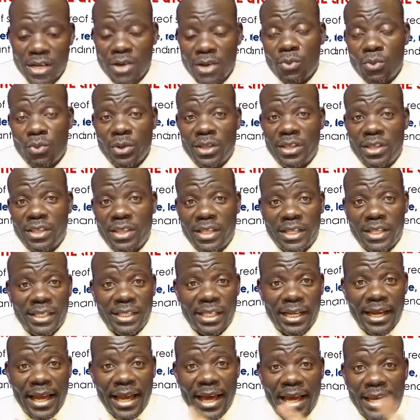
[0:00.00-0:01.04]
with the
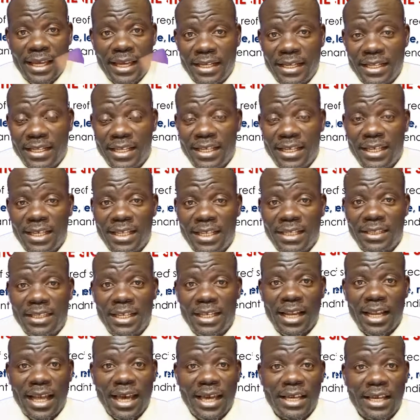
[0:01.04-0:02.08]

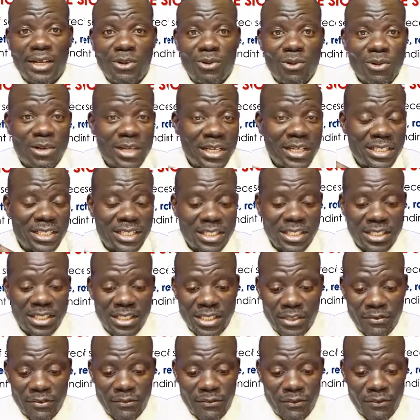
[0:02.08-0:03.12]
line connecting
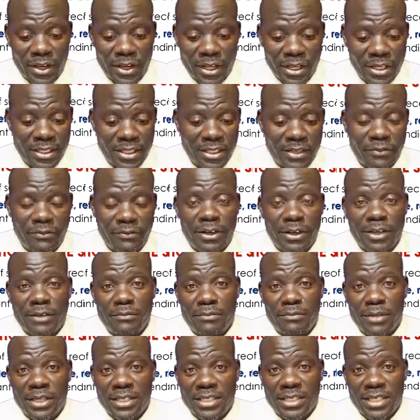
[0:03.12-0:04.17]
different
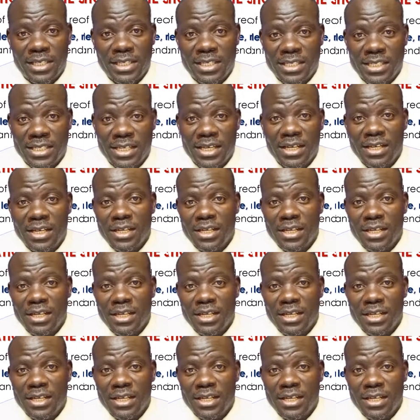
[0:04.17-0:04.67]
places.